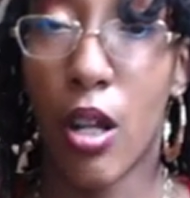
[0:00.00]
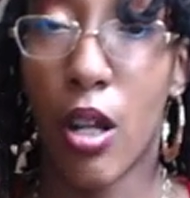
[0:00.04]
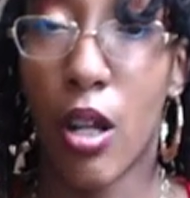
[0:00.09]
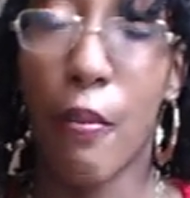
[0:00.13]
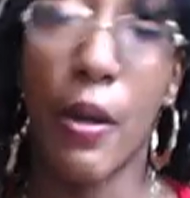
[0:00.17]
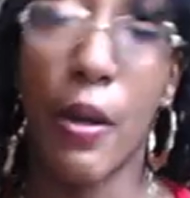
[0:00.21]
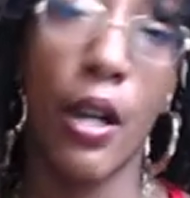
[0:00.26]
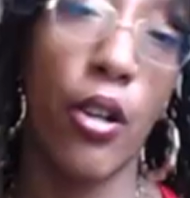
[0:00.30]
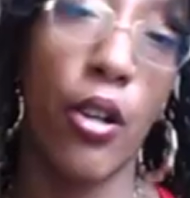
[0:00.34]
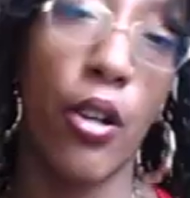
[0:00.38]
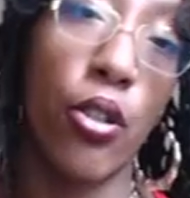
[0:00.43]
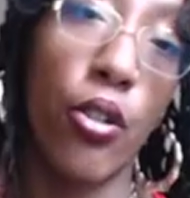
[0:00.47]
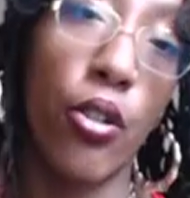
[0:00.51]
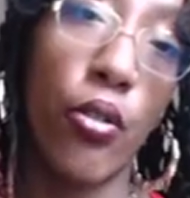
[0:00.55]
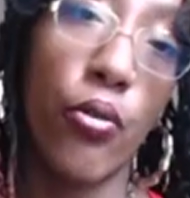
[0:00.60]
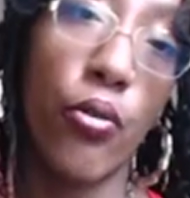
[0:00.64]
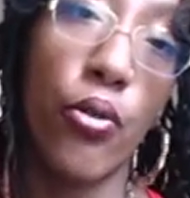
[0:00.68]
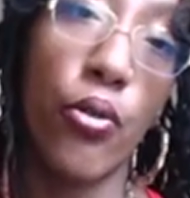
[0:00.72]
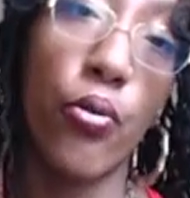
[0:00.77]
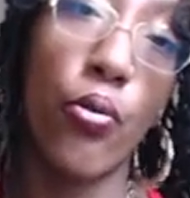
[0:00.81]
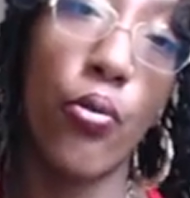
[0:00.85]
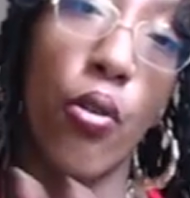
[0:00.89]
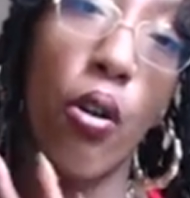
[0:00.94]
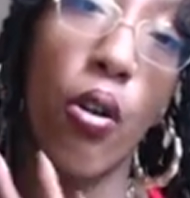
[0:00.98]
I'm not going to go
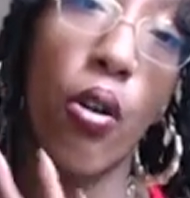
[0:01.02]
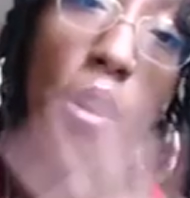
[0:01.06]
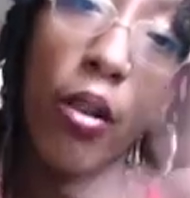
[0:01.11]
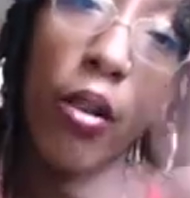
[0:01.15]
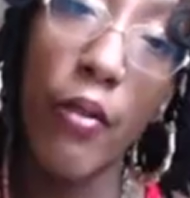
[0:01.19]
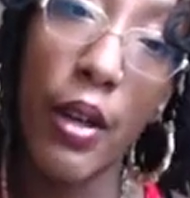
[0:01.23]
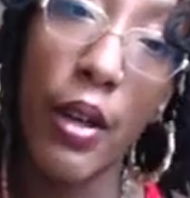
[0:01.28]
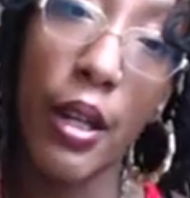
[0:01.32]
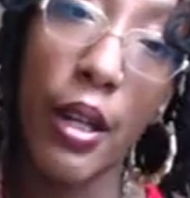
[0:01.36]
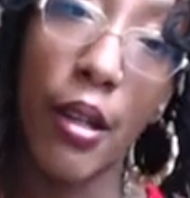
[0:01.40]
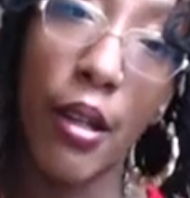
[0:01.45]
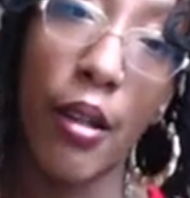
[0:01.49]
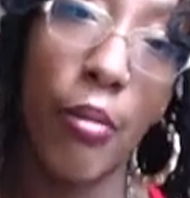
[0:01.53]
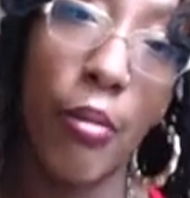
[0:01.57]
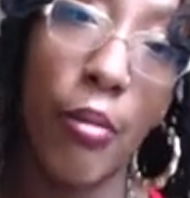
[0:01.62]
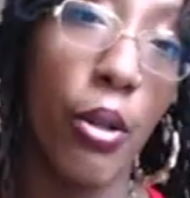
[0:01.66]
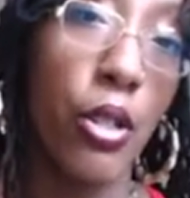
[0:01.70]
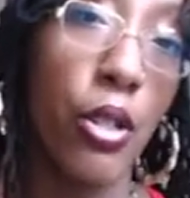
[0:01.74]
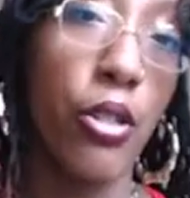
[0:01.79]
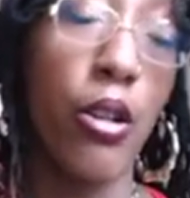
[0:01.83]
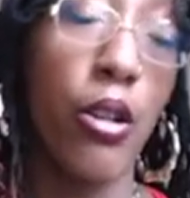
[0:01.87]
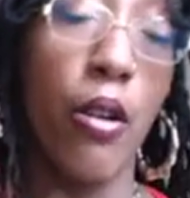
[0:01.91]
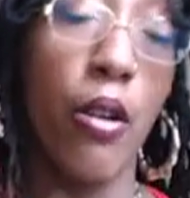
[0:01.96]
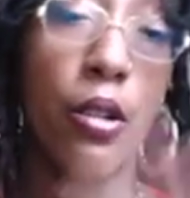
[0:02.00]
through all that again
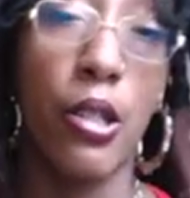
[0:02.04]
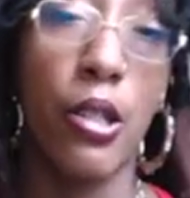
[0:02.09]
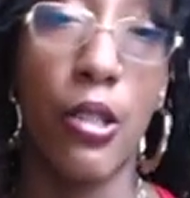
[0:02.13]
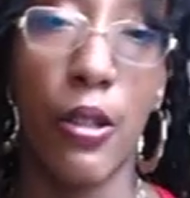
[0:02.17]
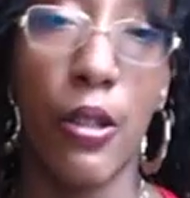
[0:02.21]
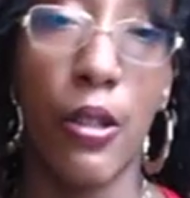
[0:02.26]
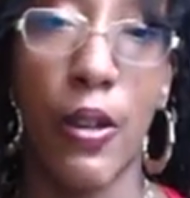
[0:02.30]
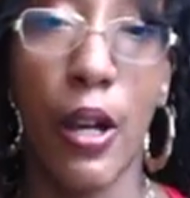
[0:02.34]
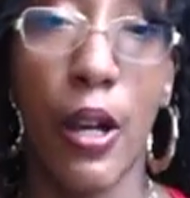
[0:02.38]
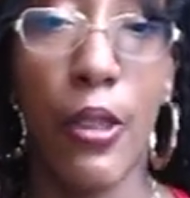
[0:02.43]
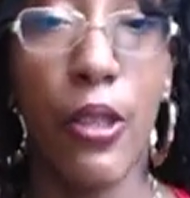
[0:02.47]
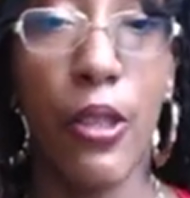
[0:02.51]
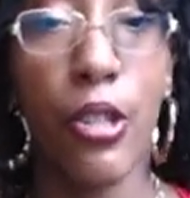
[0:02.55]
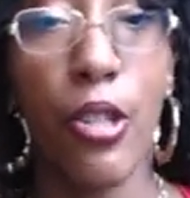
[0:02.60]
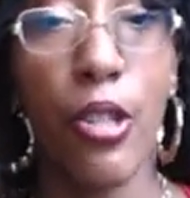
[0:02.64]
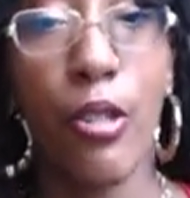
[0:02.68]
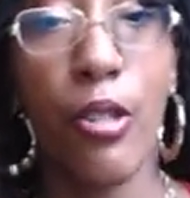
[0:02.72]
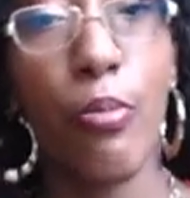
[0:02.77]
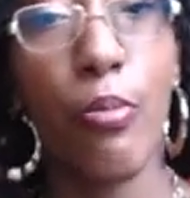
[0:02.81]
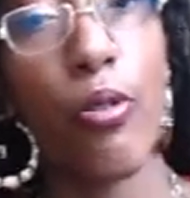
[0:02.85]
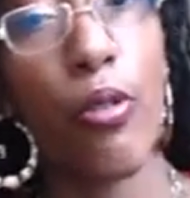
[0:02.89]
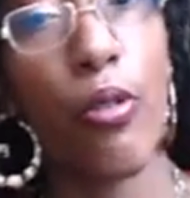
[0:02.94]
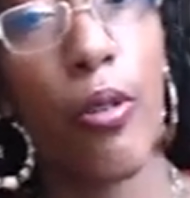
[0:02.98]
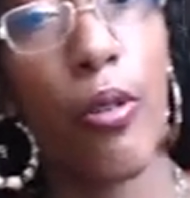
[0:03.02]
because I already did that. This is
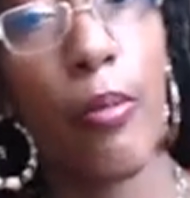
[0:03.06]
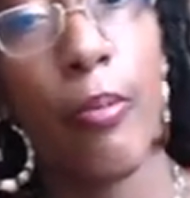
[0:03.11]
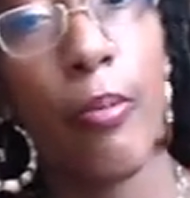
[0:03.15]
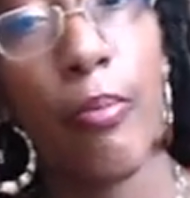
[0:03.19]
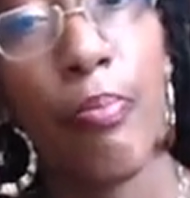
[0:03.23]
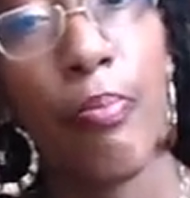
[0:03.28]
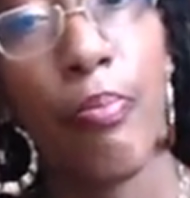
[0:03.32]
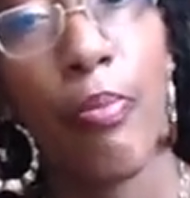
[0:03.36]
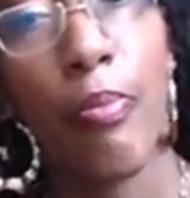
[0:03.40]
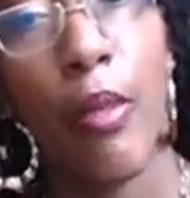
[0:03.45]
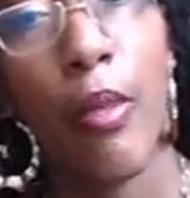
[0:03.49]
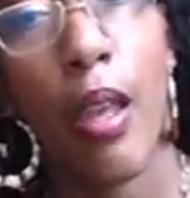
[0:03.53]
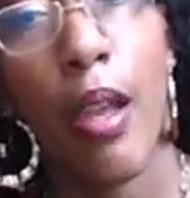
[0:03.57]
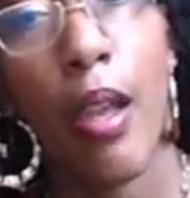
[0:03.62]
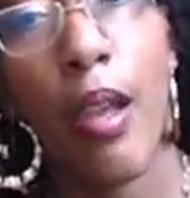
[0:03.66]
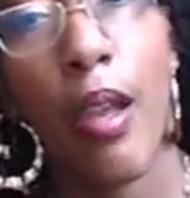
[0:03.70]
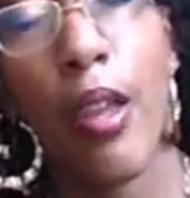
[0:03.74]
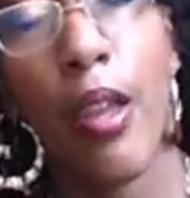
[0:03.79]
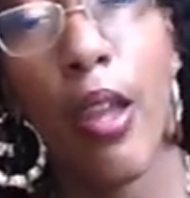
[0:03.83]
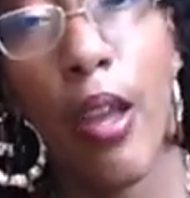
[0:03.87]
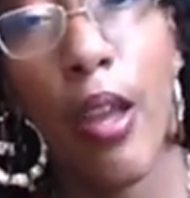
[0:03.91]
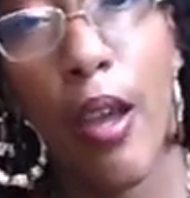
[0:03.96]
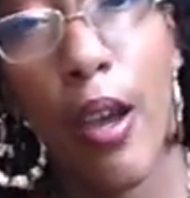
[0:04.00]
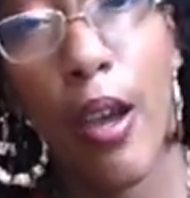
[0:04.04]
more
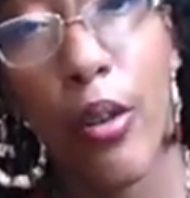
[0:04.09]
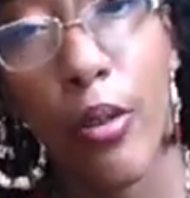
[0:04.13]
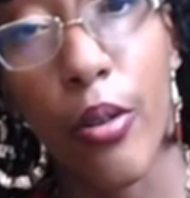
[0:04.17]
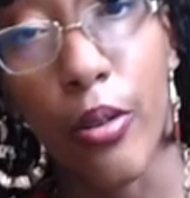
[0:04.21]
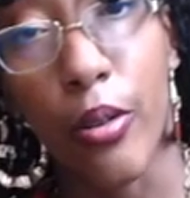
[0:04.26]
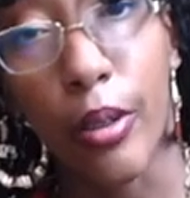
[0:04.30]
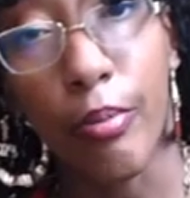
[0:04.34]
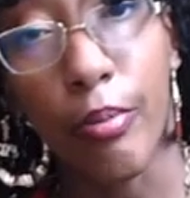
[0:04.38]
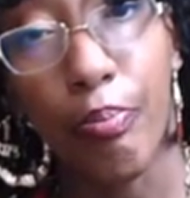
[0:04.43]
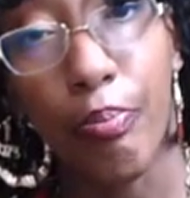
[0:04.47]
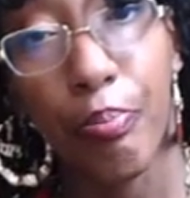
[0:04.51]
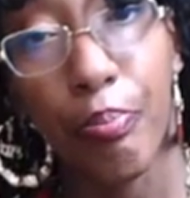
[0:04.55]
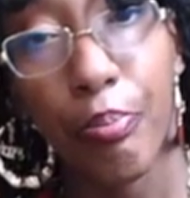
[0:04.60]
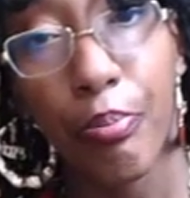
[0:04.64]
an add on.